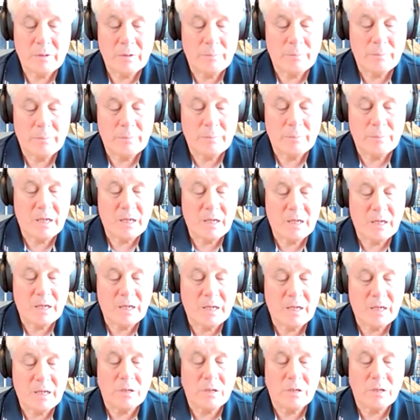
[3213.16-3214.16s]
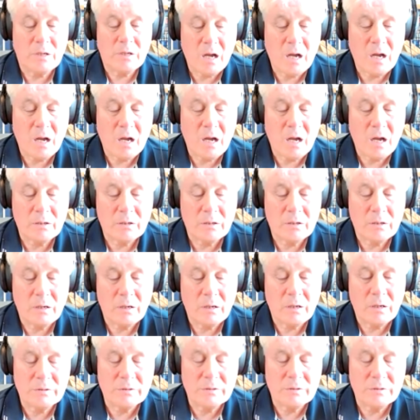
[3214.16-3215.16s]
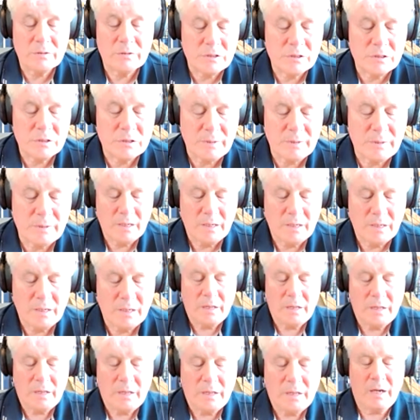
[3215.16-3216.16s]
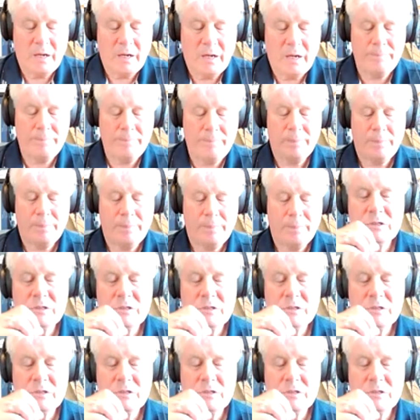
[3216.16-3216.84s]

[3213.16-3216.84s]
original Allison engine didn't give them the performance they were looking for.